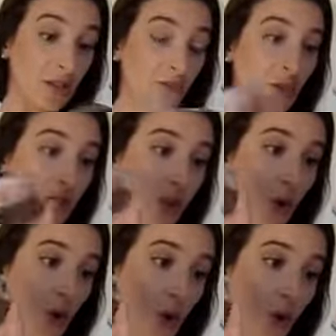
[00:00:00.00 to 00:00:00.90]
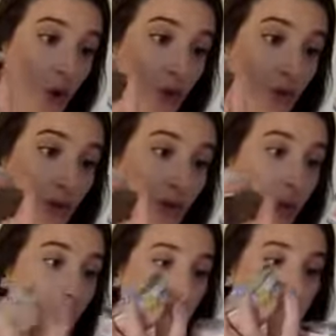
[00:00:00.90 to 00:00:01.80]
for this whole
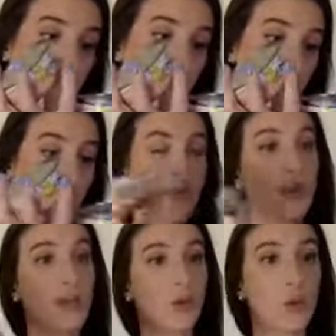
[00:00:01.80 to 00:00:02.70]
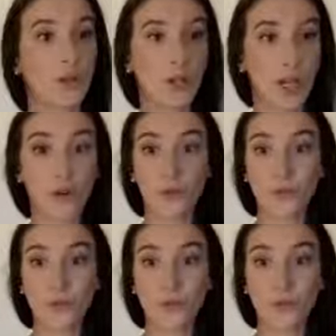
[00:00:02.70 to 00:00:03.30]
container and for this whole container.